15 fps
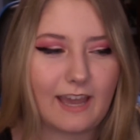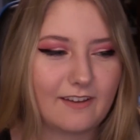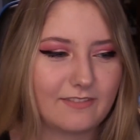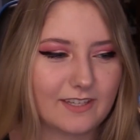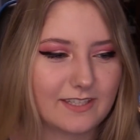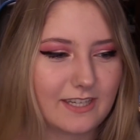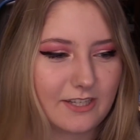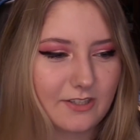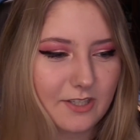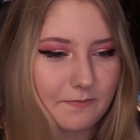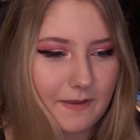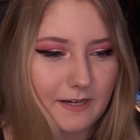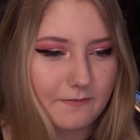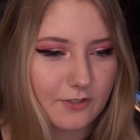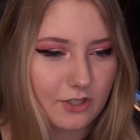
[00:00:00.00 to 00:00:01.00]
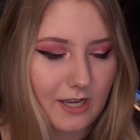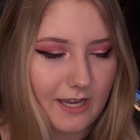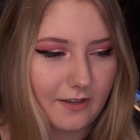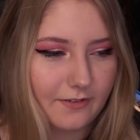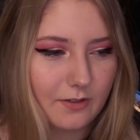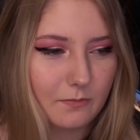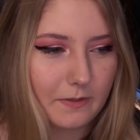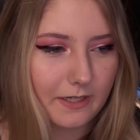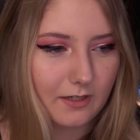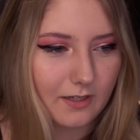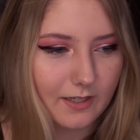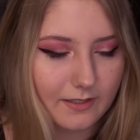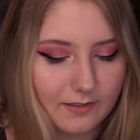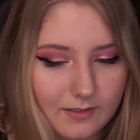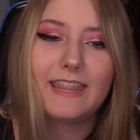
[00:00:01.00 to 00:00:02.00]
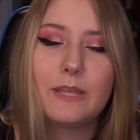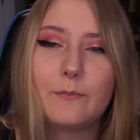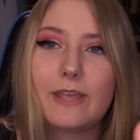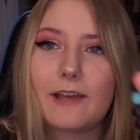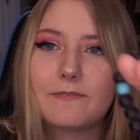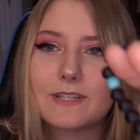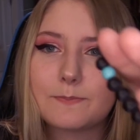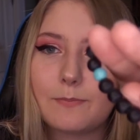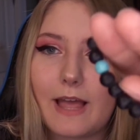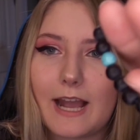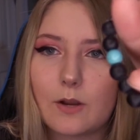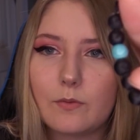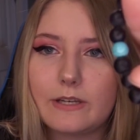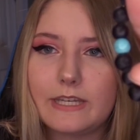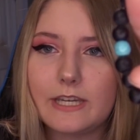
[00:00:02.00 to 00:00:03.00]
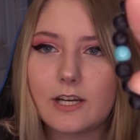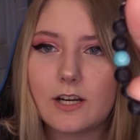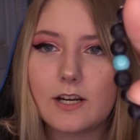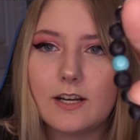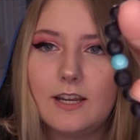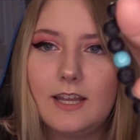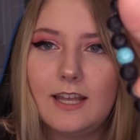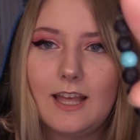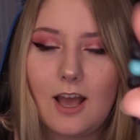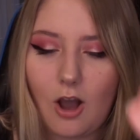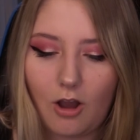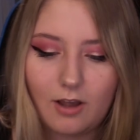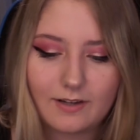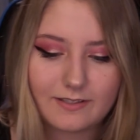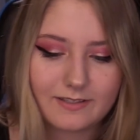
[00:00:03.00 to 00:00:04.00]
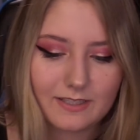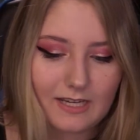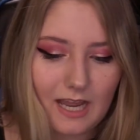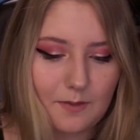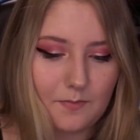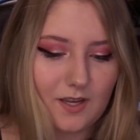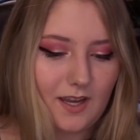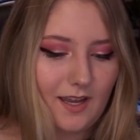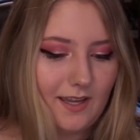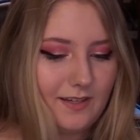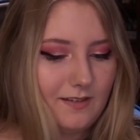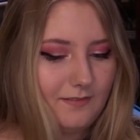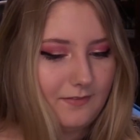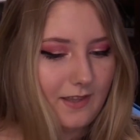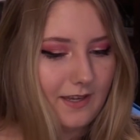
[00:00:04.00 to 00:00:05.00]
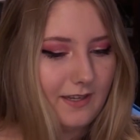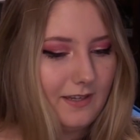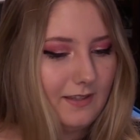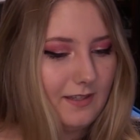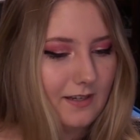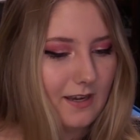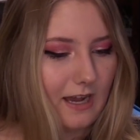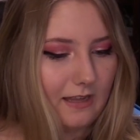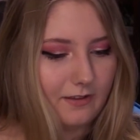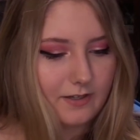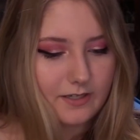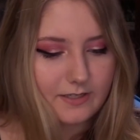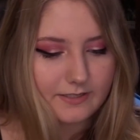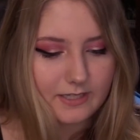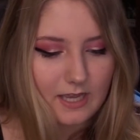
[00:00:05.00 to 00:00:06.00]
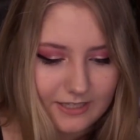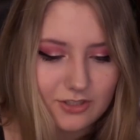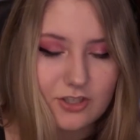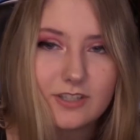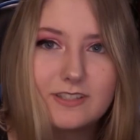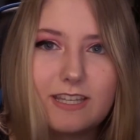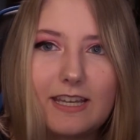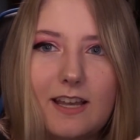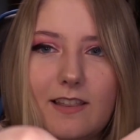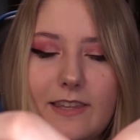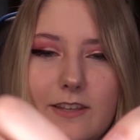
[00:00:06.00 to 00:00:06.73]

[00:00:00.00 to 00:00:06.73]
have the attention span of a child. Oh my God. And then we have this black one here. Honestly, I'm kind of liking the colors. It's just like a